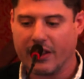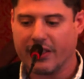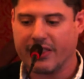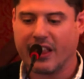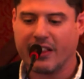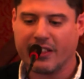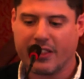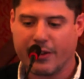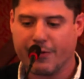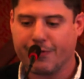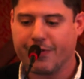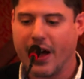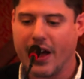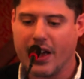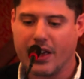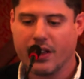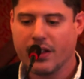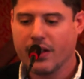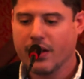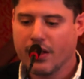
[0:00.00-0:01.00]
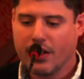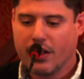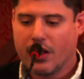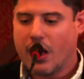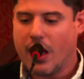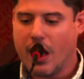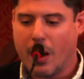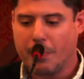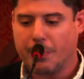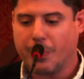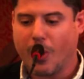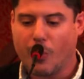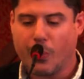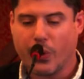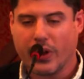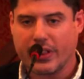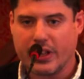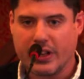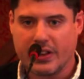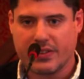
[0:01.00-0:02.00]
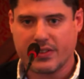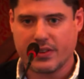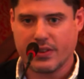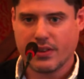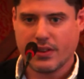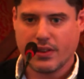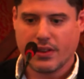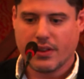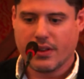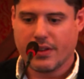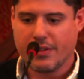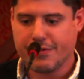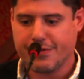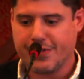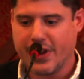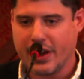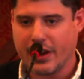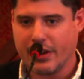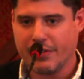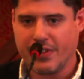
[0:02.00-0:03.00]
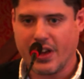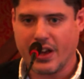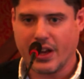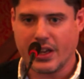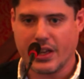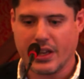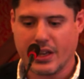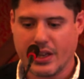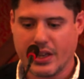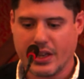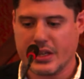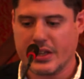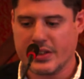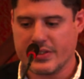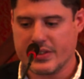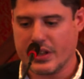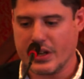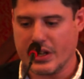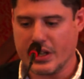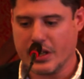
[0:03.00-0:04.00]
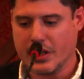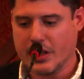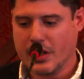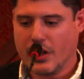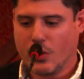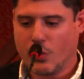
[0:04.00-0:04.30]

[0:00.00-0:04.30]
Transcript: identify properties very, very easily,